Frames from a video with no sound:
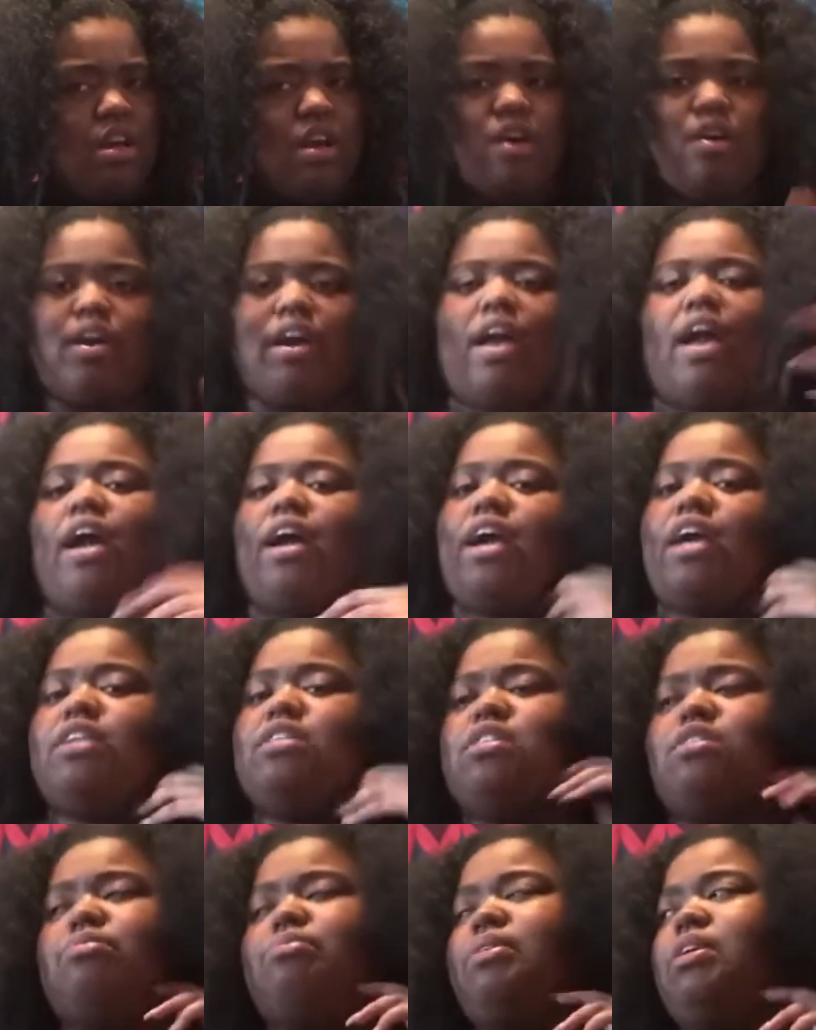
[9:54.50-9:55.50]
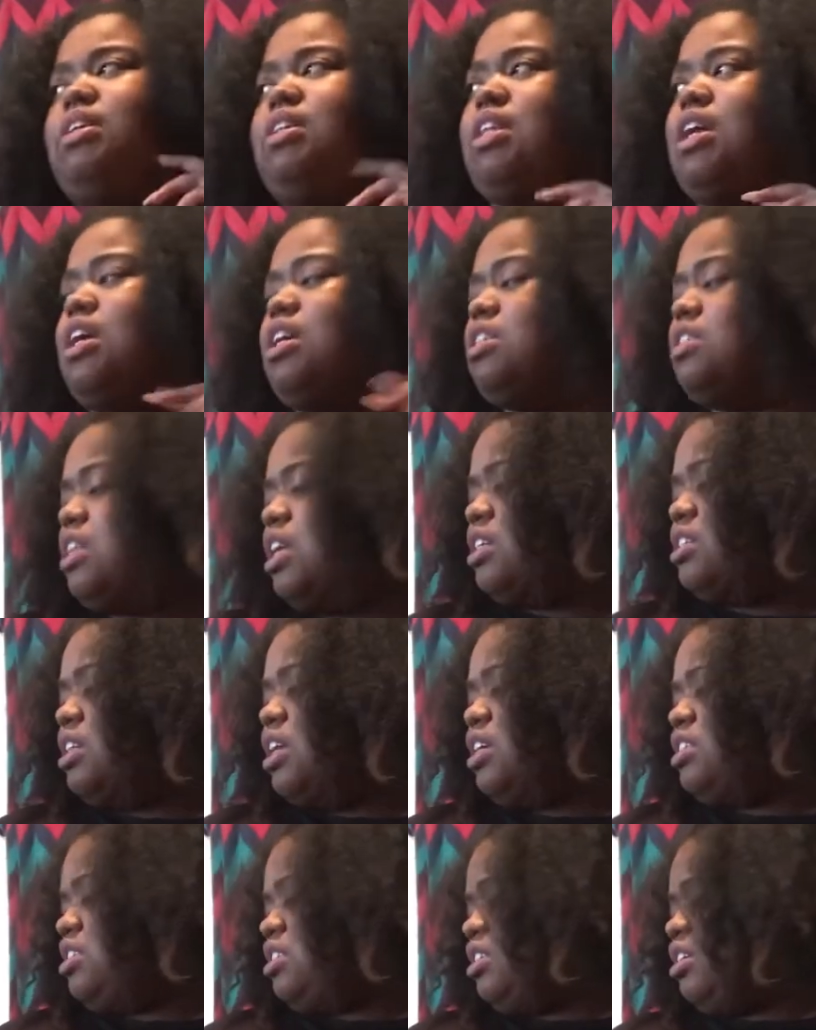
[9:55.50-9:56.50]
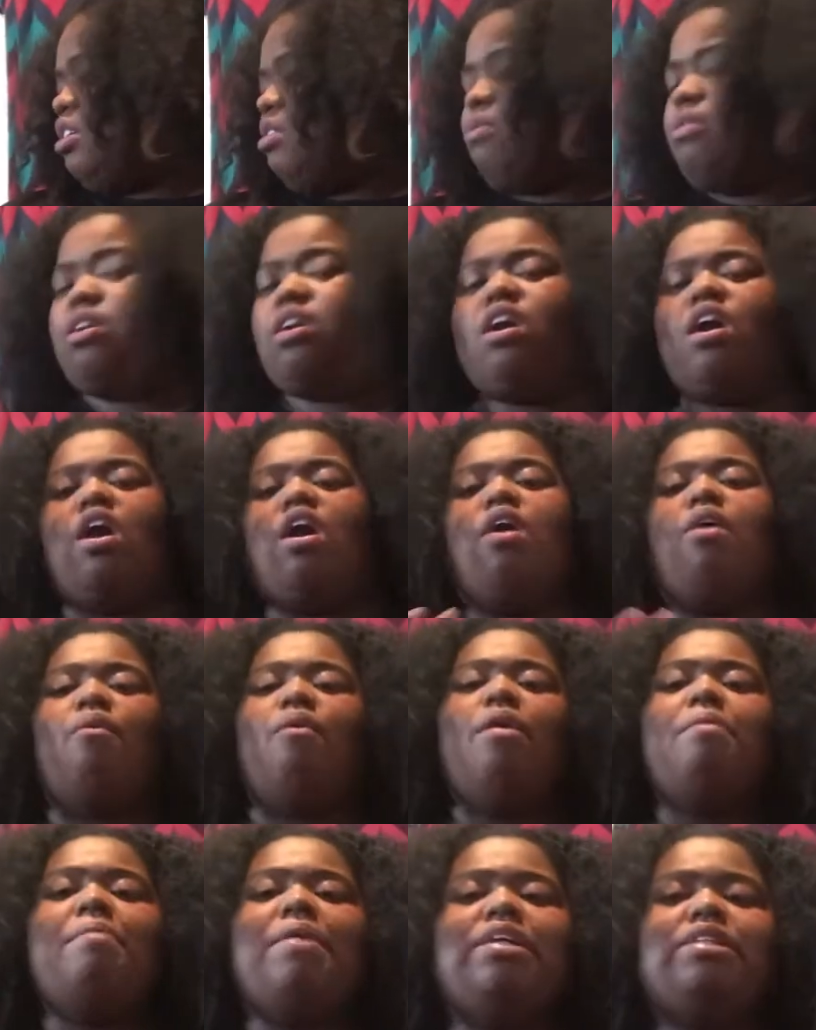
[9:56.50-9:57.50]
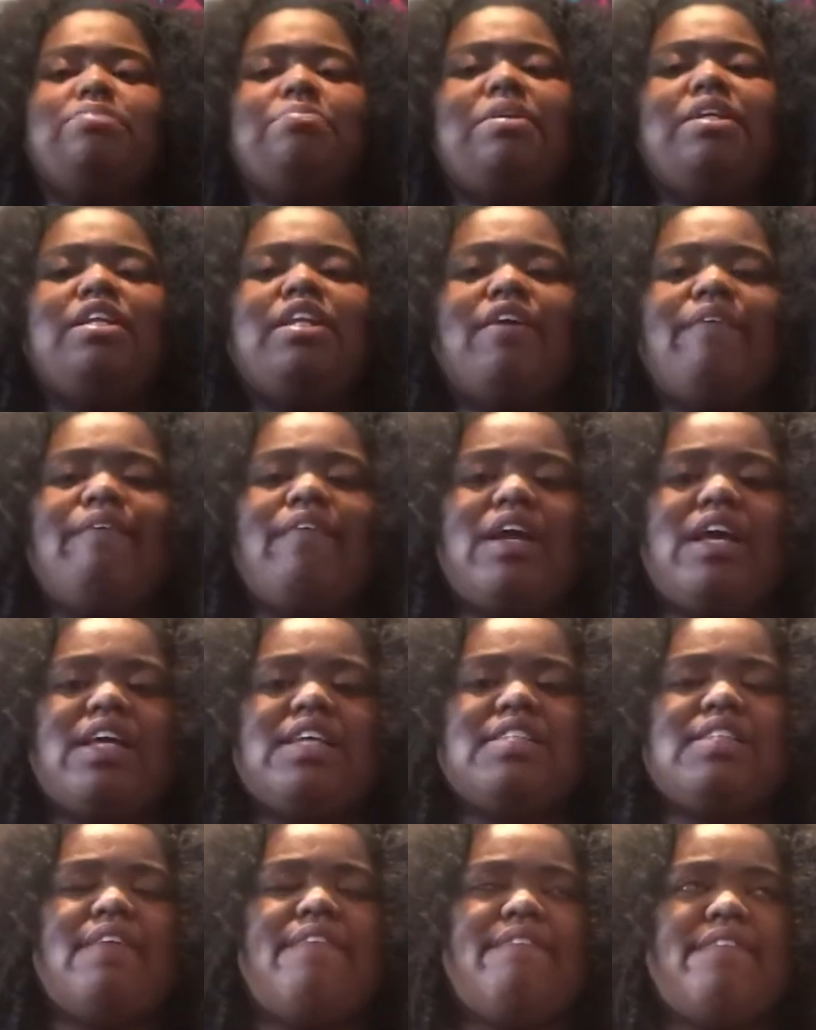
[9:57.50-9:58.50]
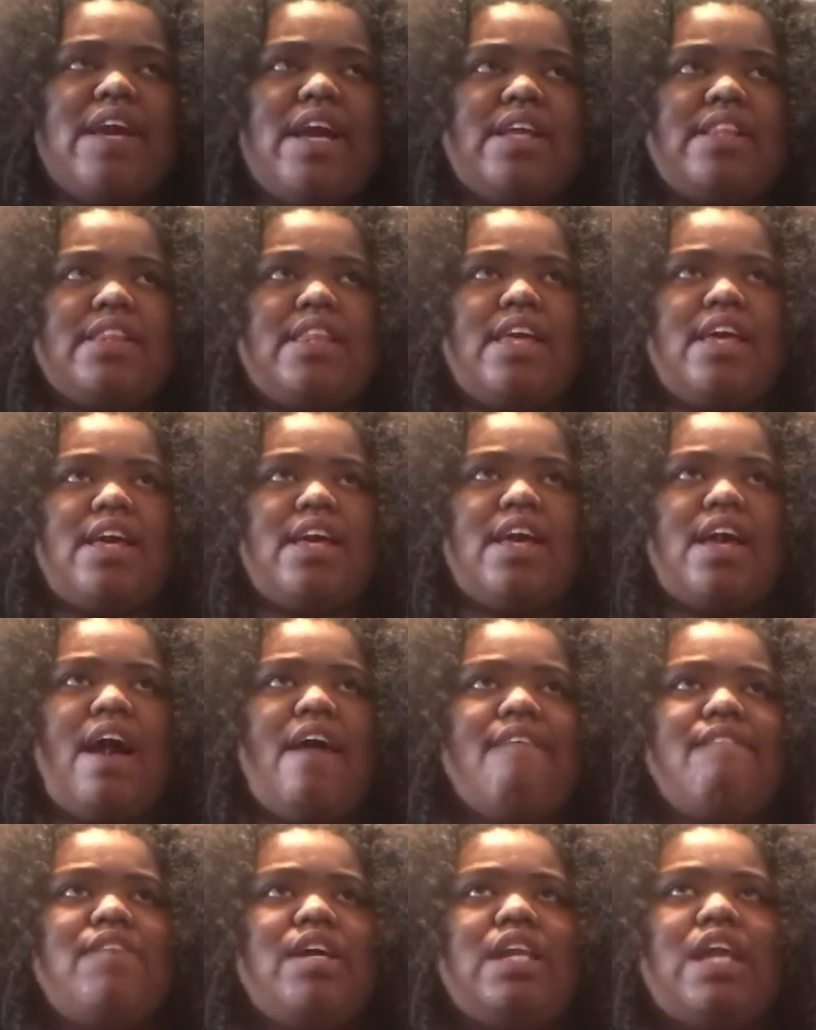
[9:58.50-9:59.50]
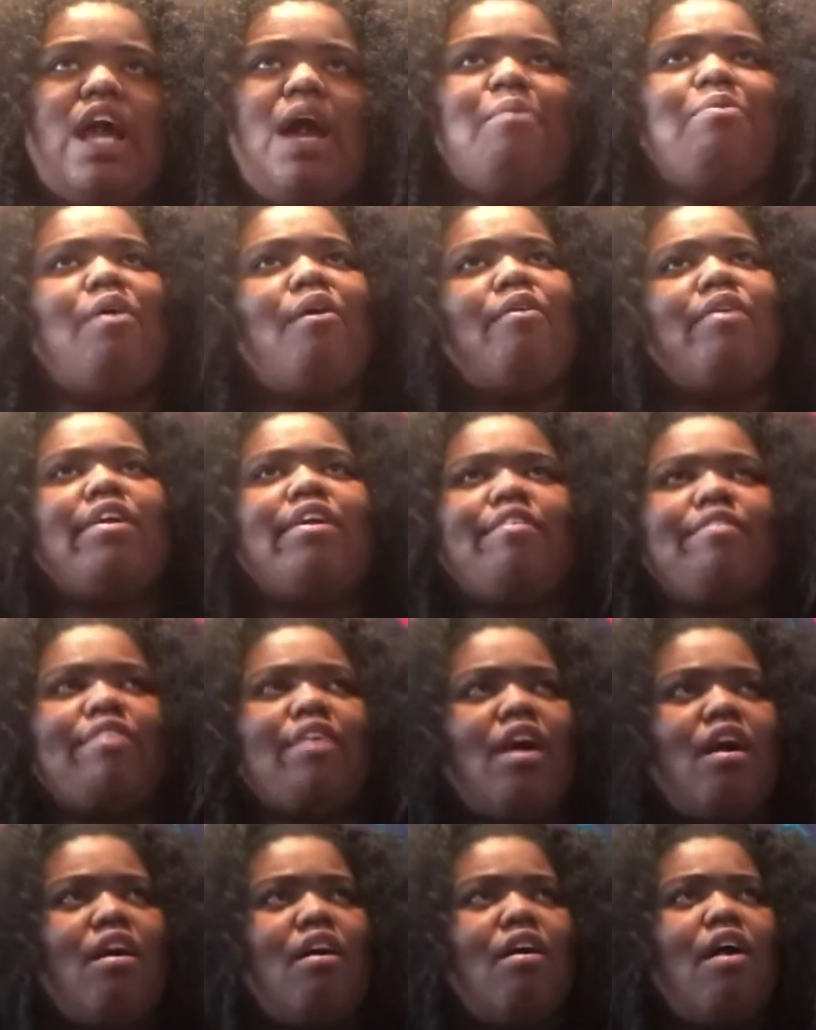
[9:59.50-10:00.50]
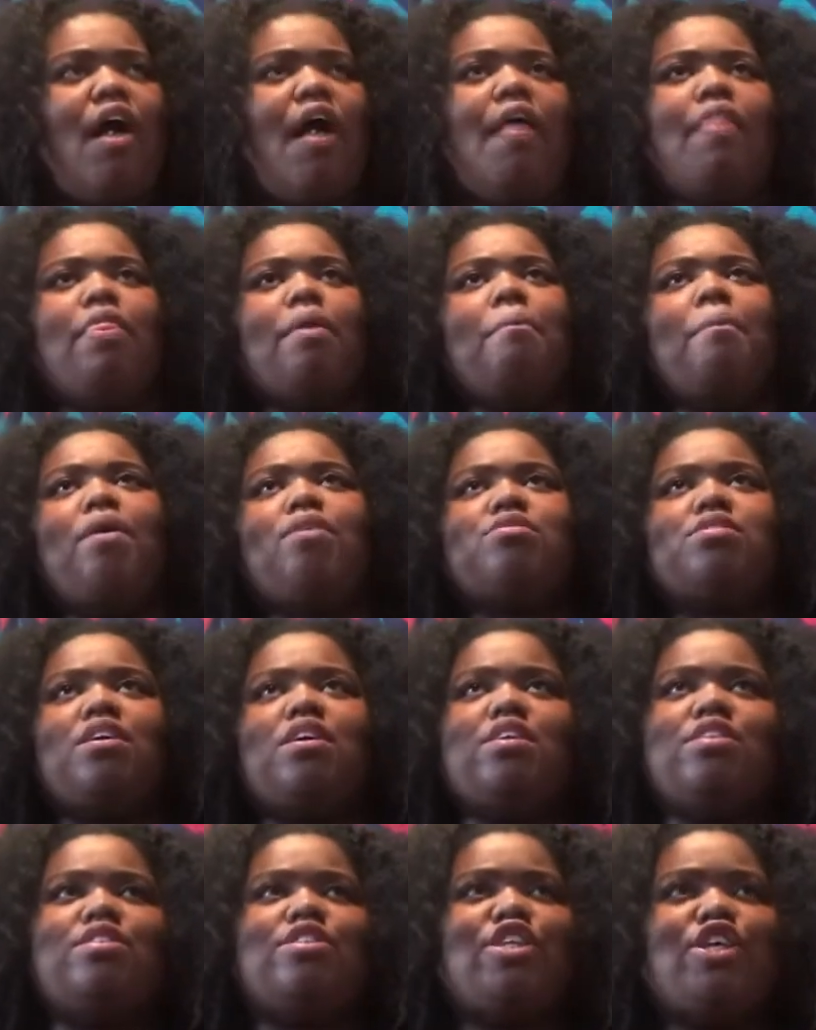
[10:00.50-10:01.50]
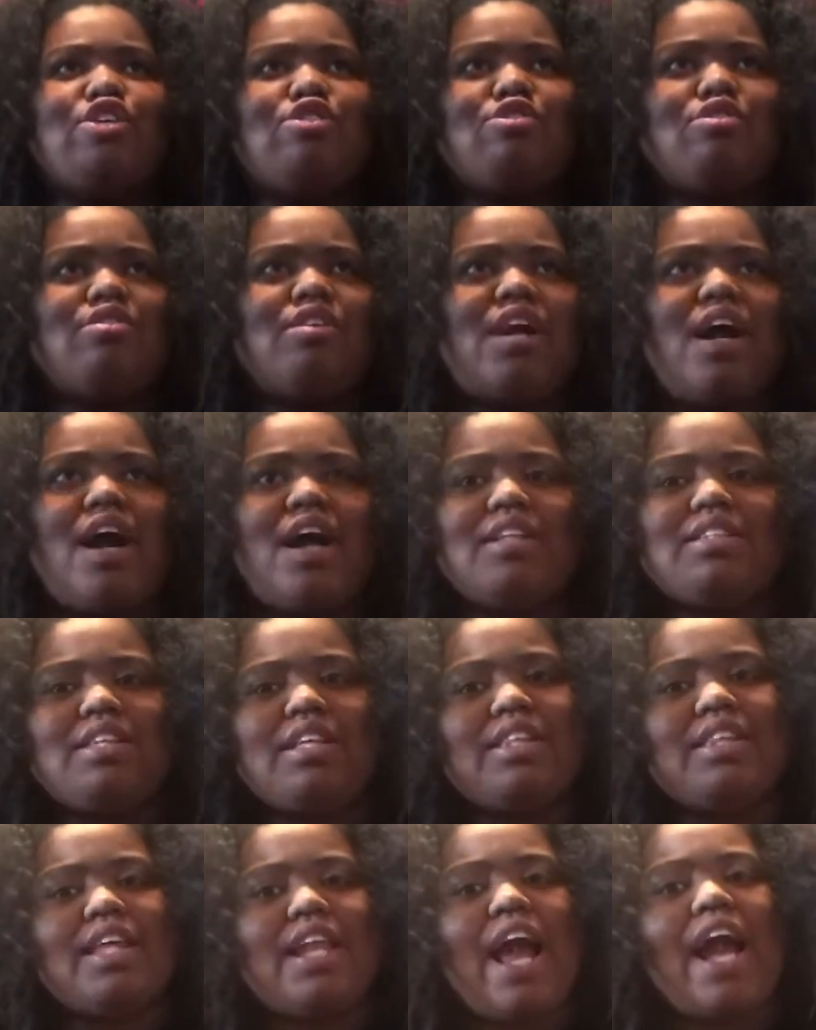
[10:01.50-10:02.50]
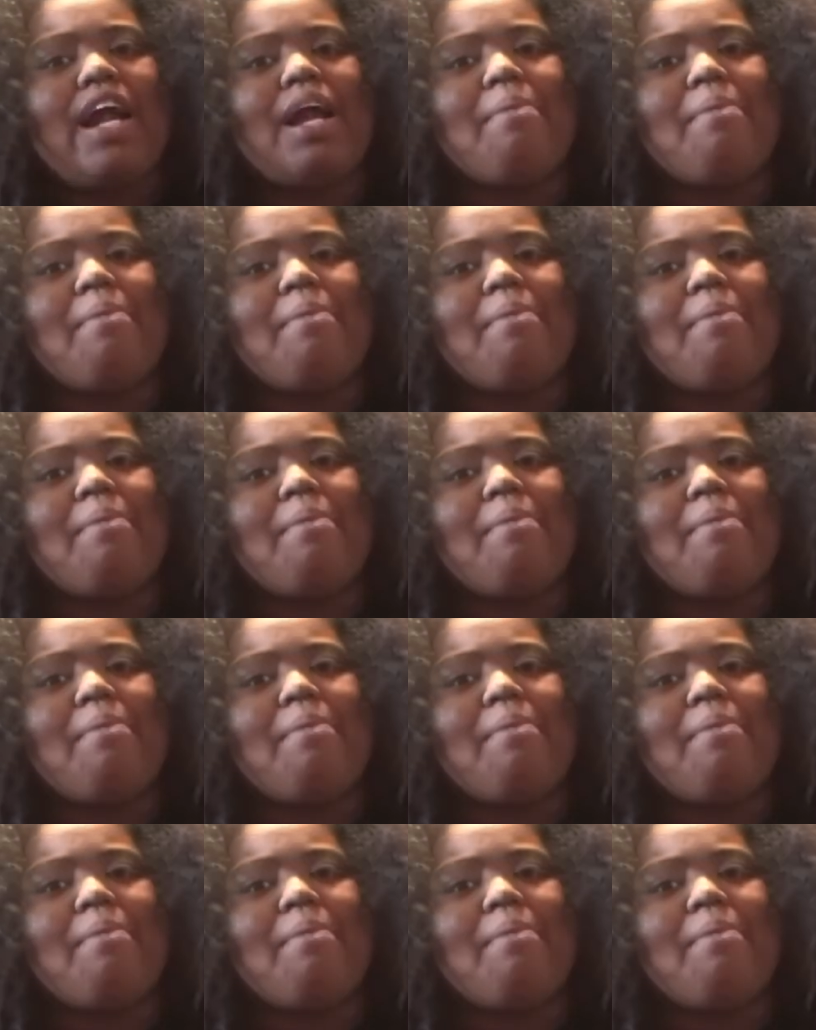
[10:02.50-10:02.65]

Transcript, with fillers: Okay, I can't just read that because that's not genuine. What makes me different is the fact that I feel like I'm going to give y'all the most uncensored content that I